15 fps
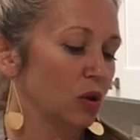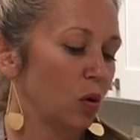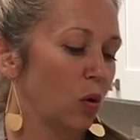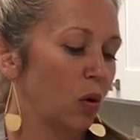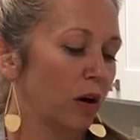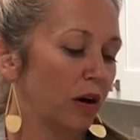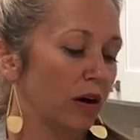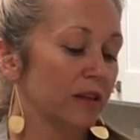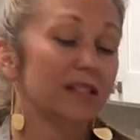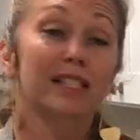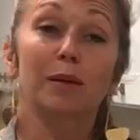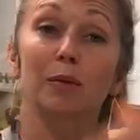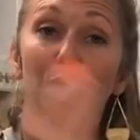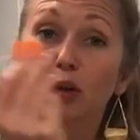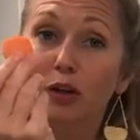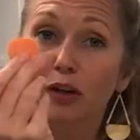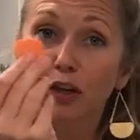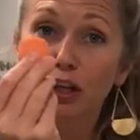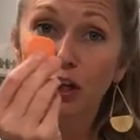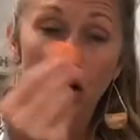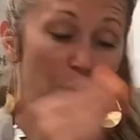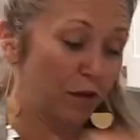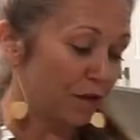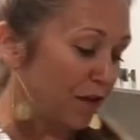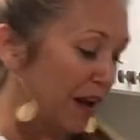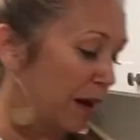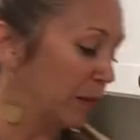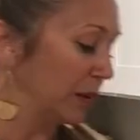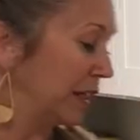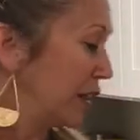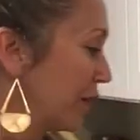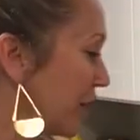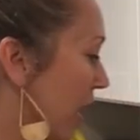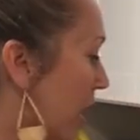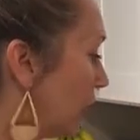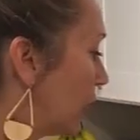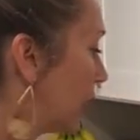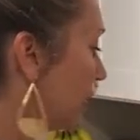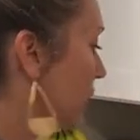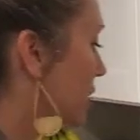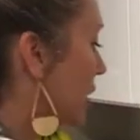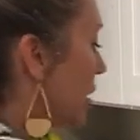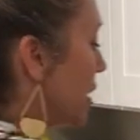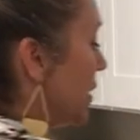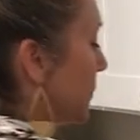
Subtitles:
or similar, family of colors.